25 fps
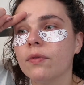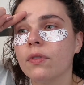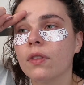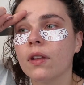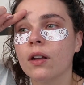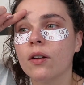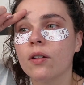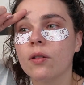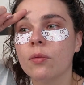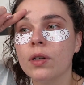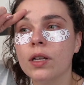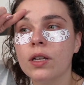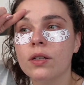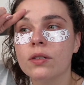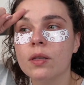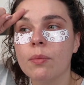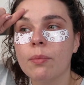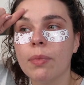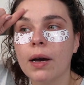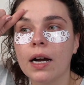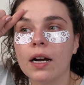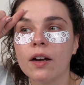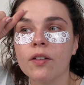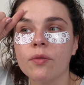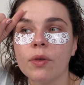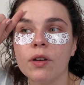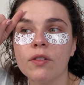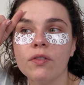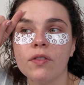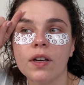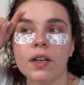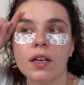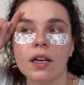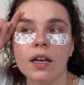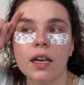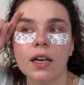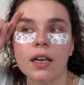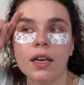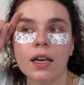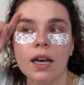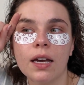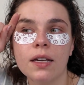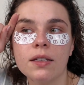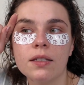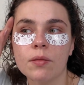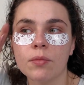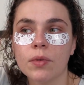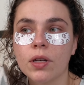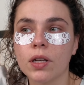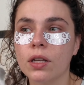I normally use the back of my finger in
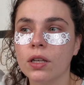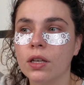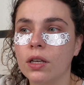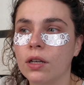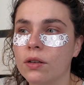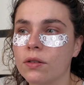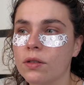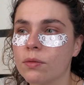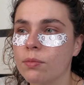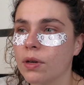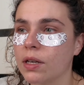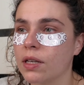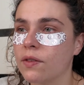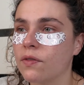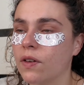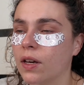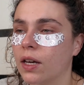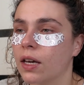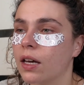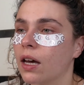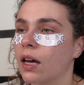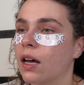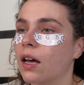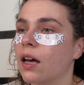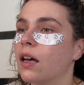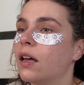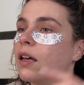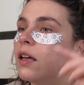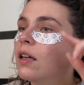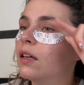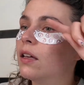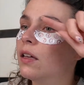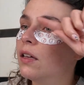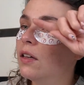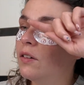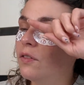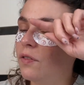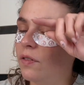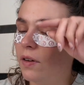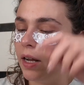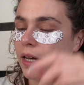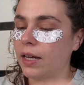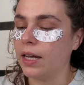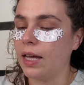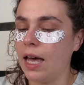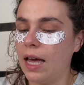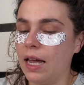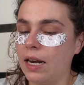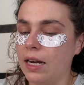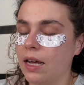case I'm going to use my finger for like
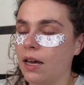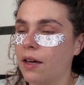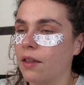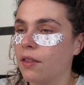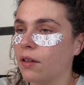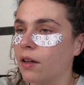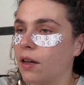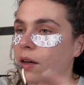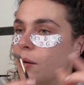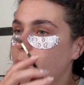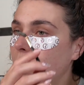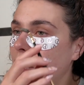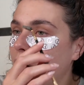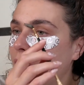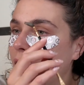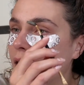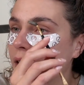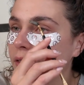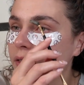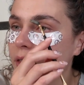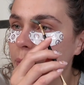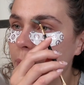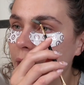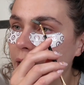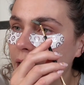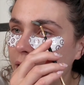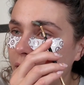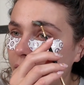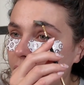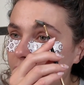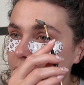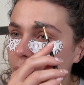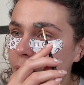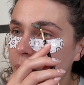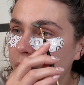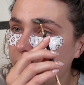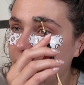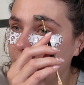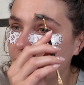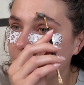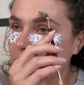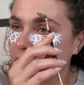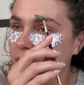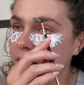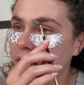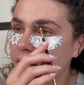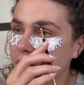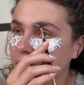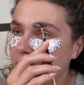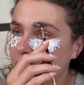any other part of the makeup
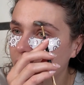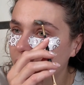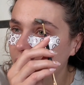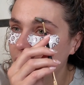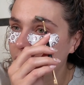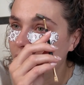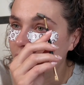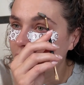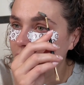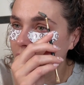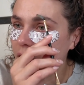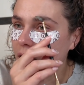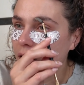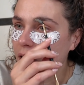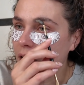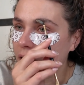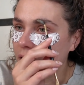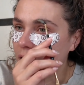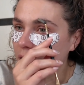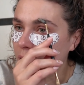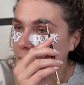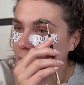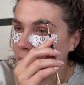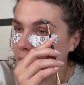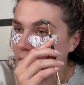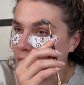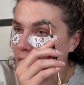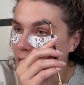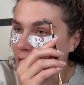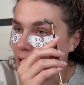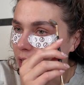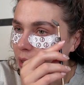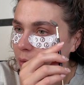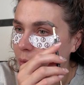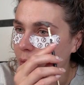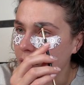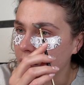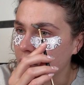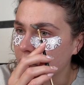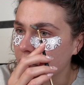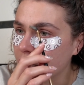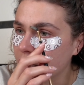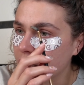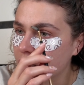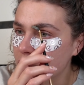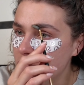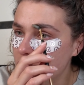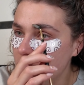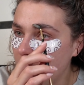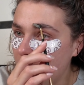and I don't really want
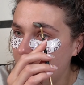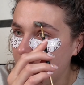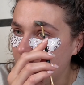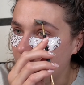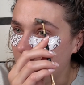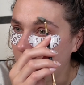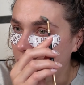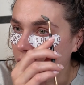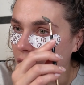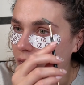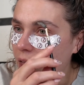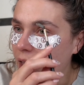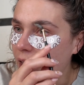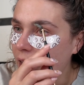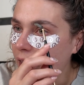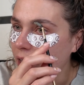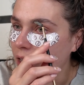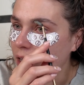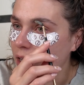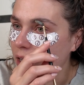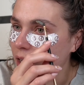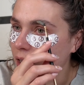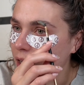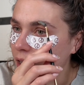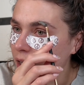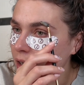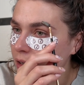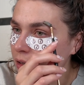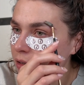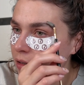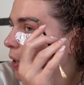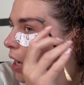like gel on there, you know.